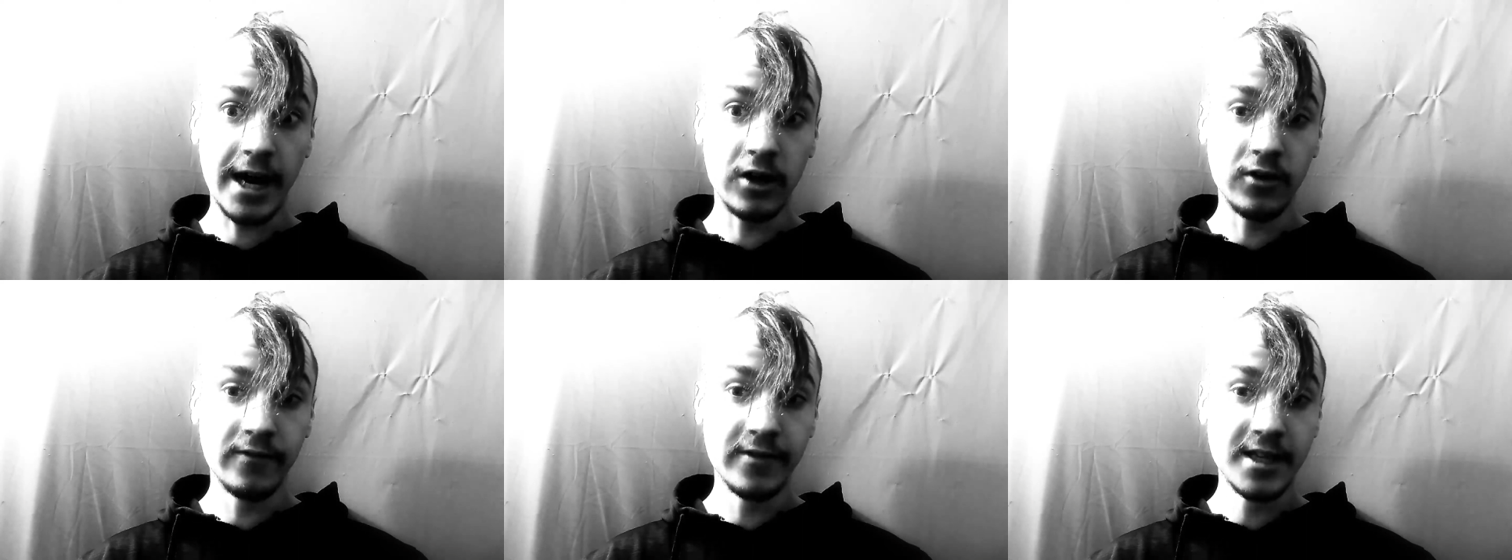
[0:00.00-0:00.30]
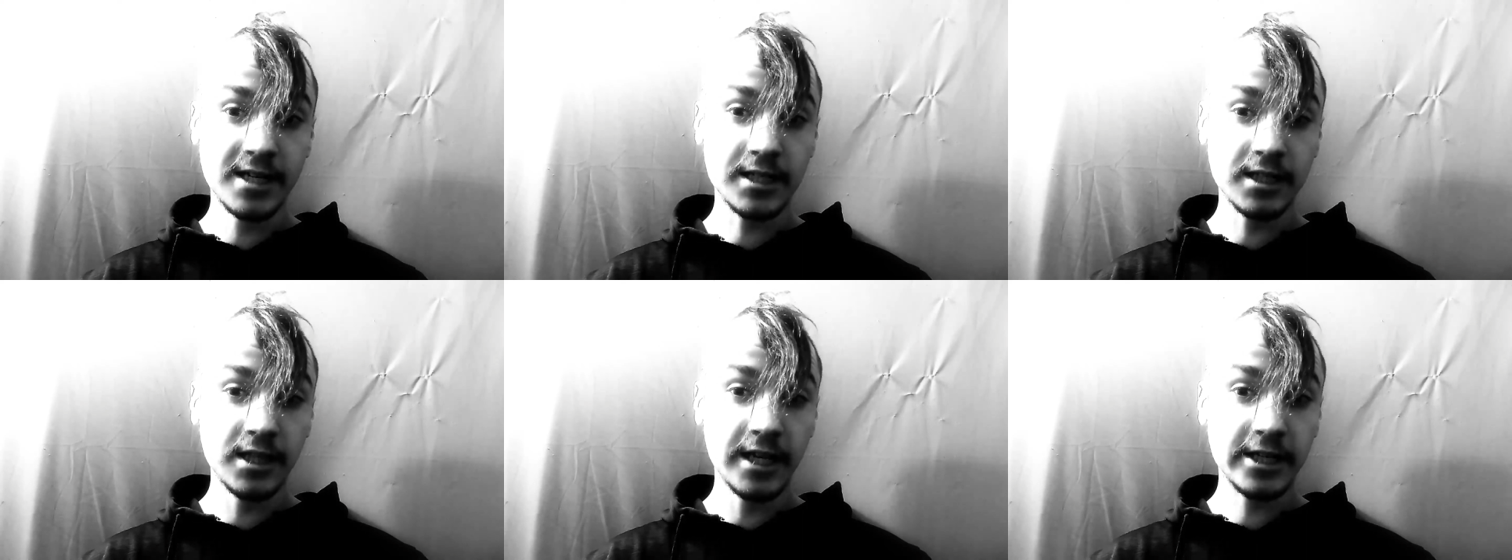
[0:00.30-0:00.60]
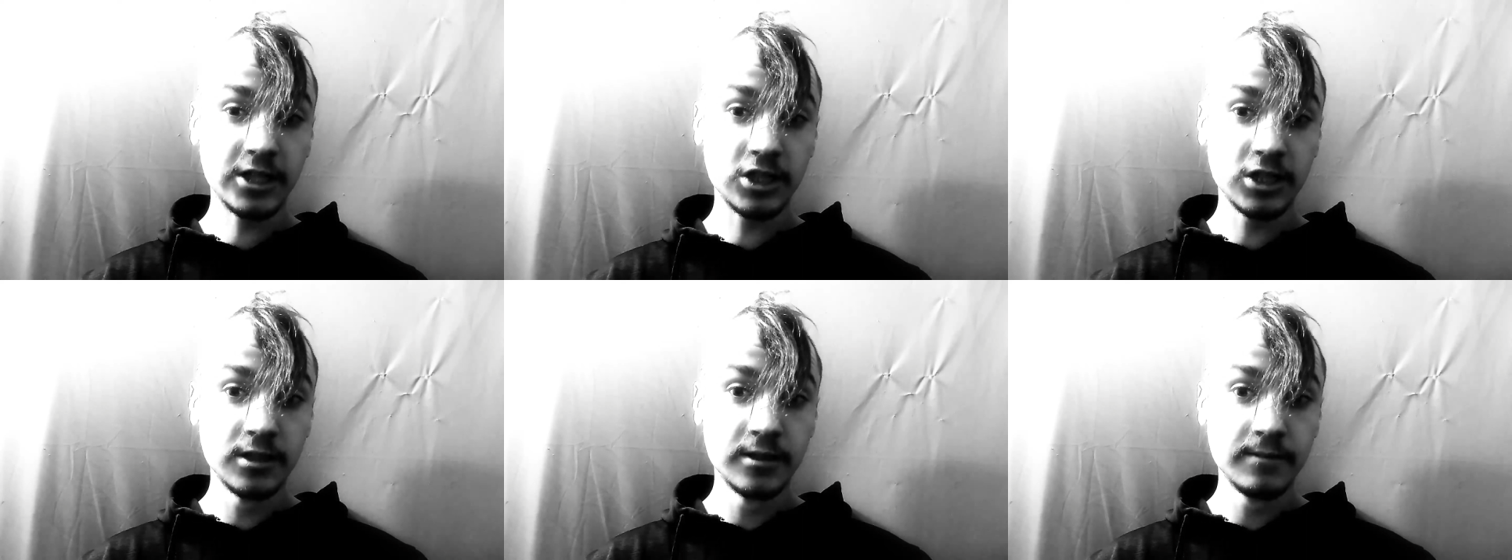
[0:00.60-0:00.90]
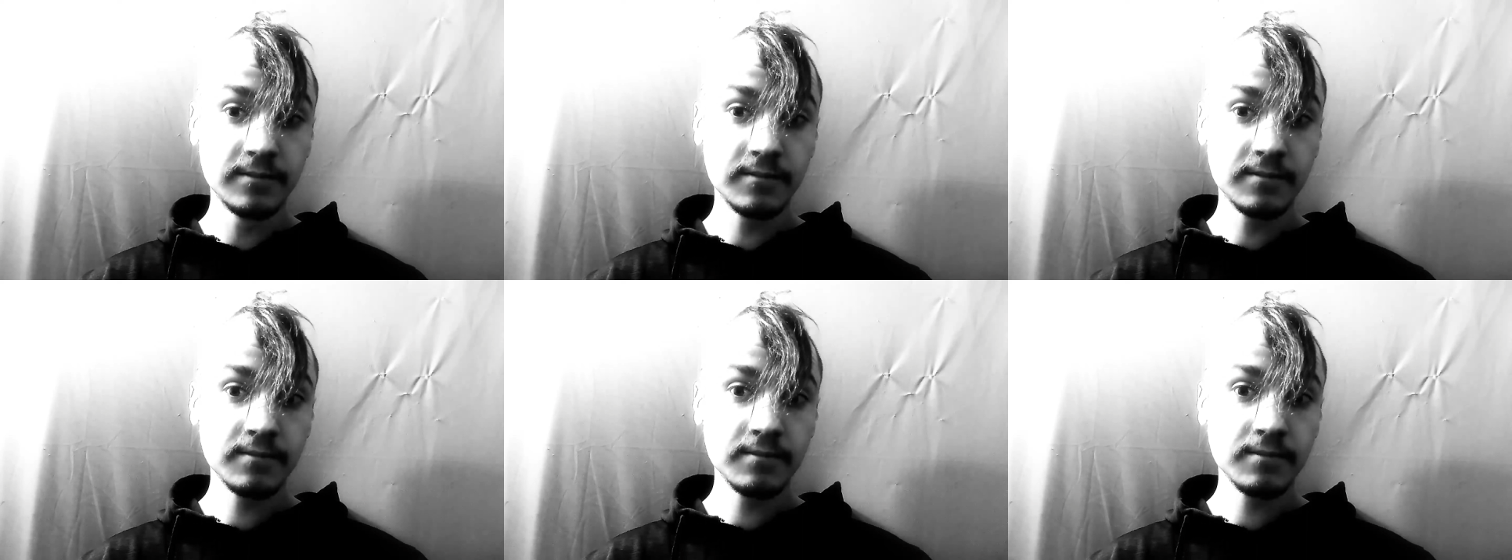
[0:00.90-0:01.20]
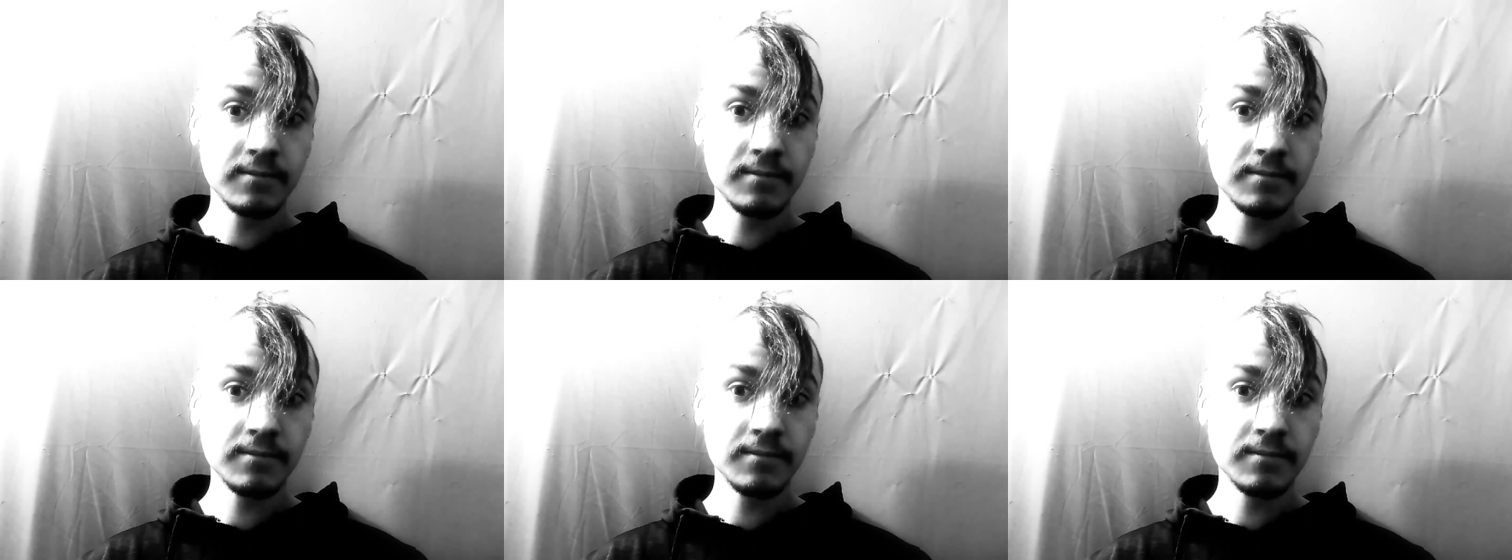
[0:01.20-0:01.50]
out of this election,
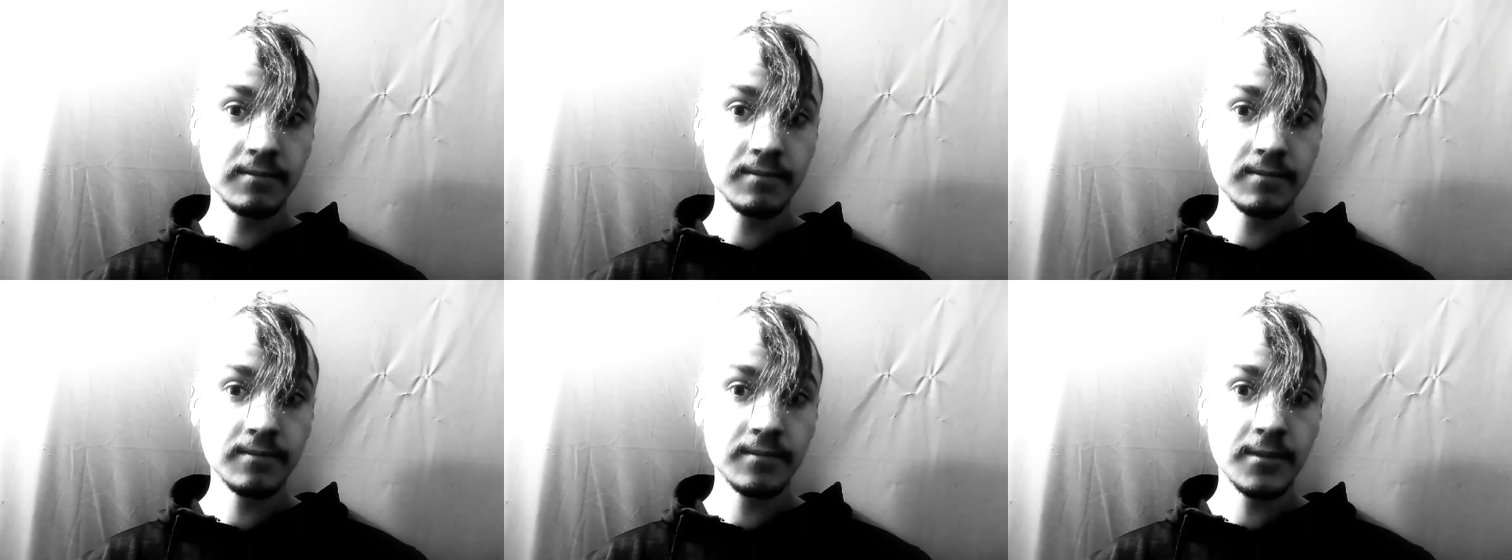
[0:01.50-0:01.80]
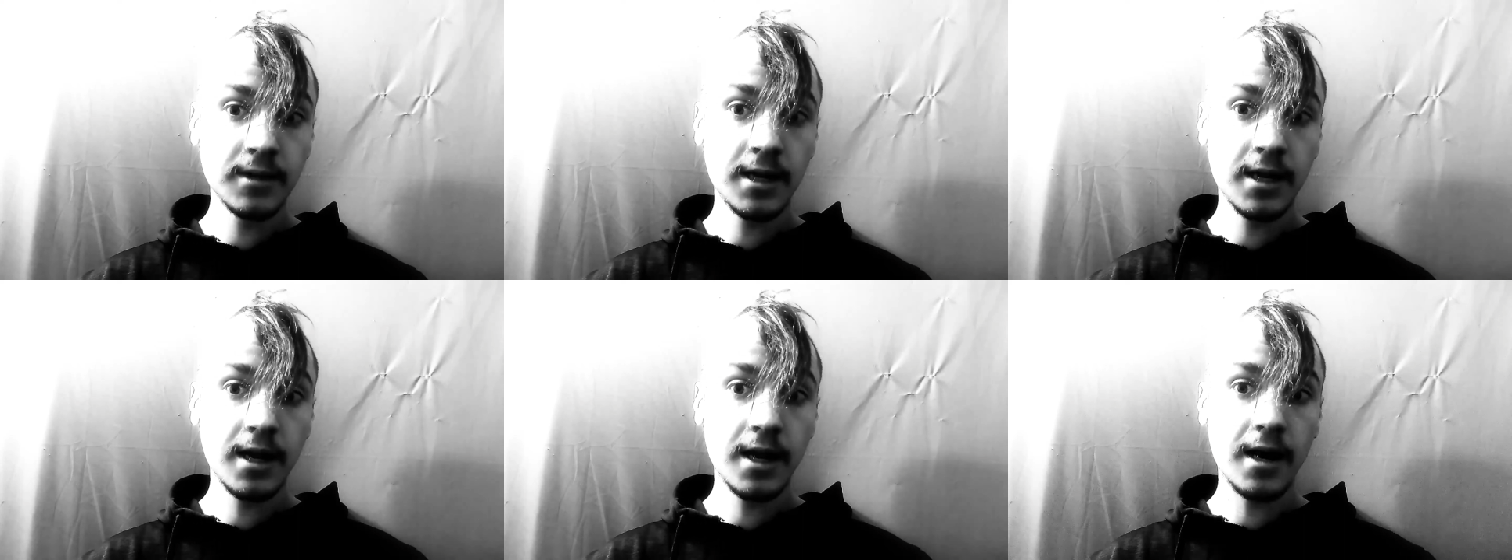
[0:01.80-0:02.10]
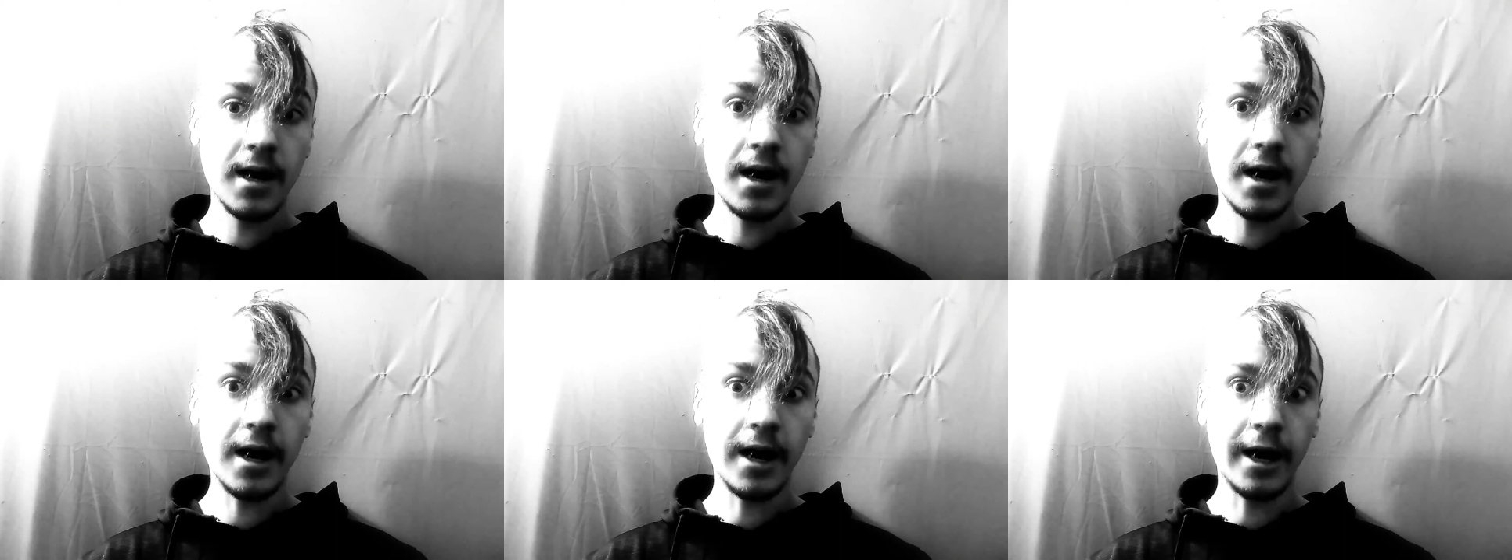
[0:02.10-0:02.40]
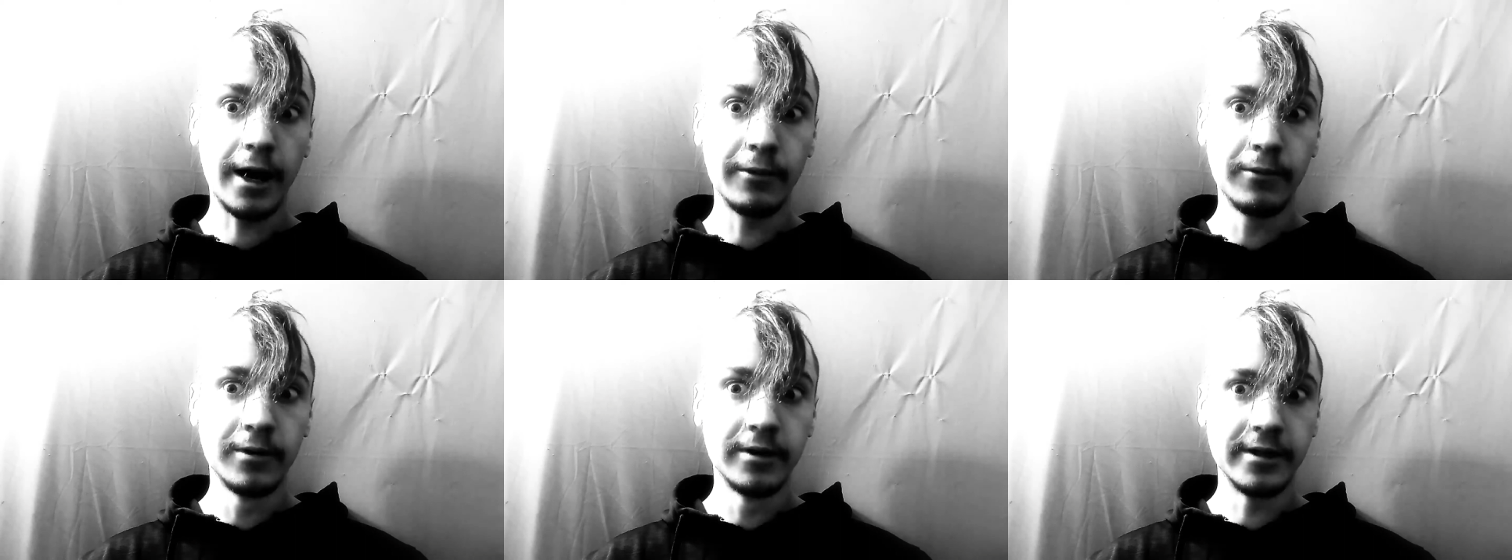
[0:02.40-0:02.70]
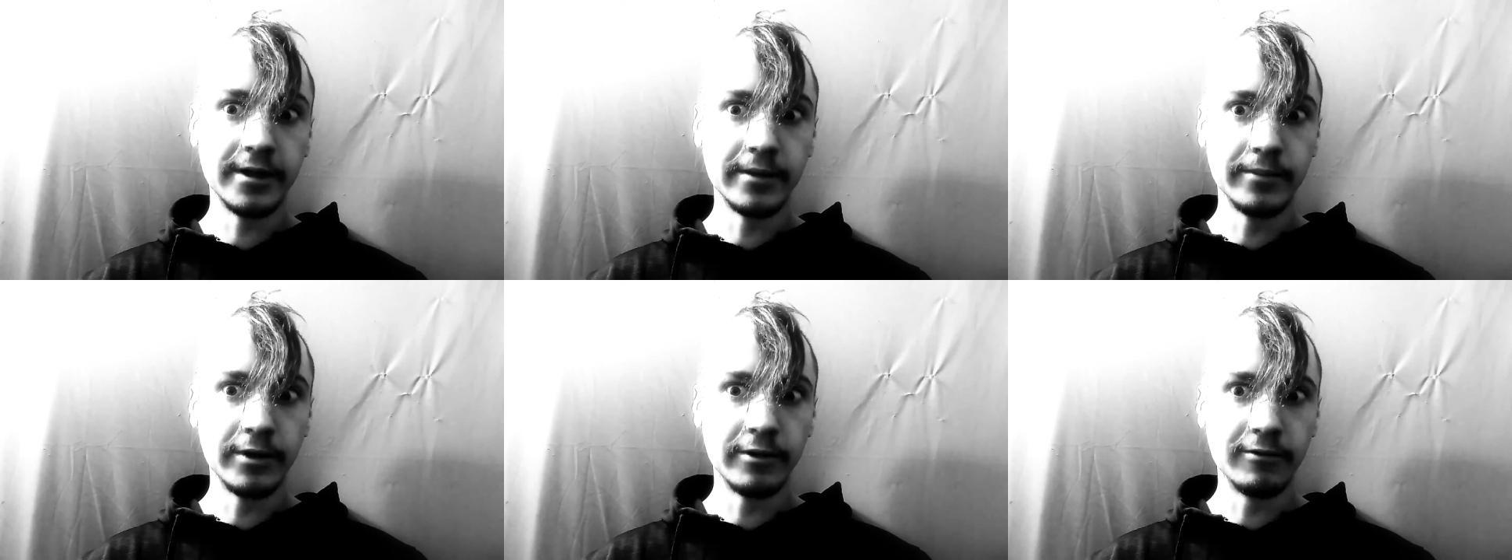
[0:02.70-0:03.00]
I
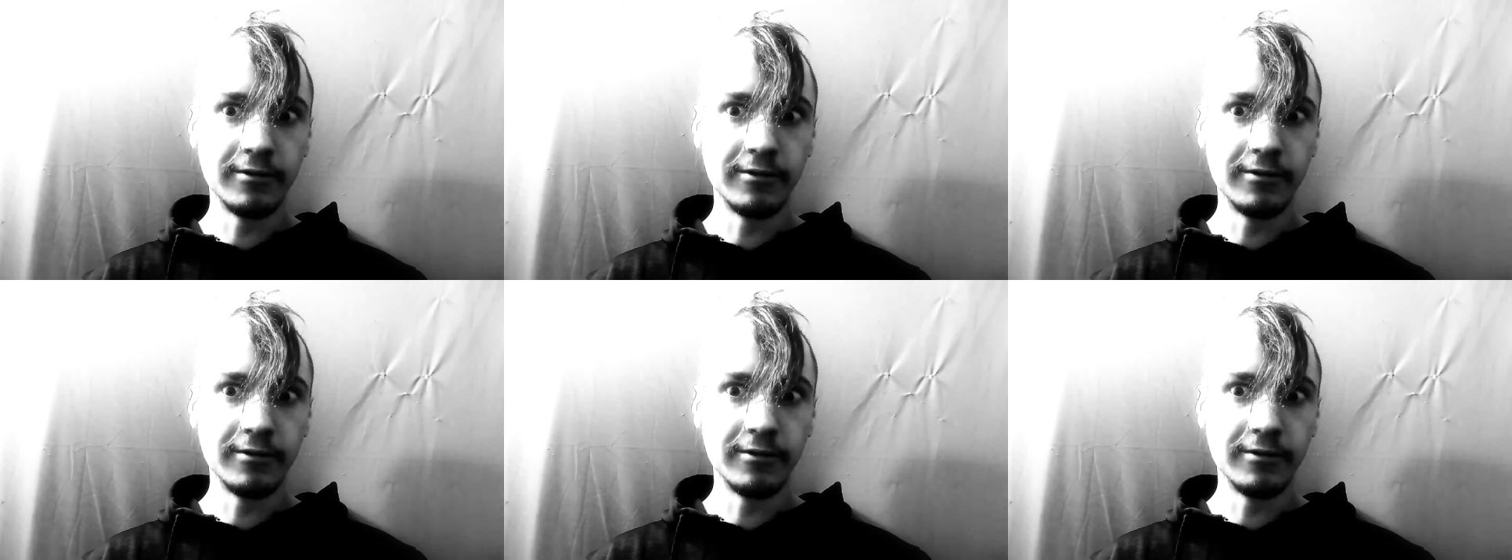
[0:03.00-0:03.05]
want him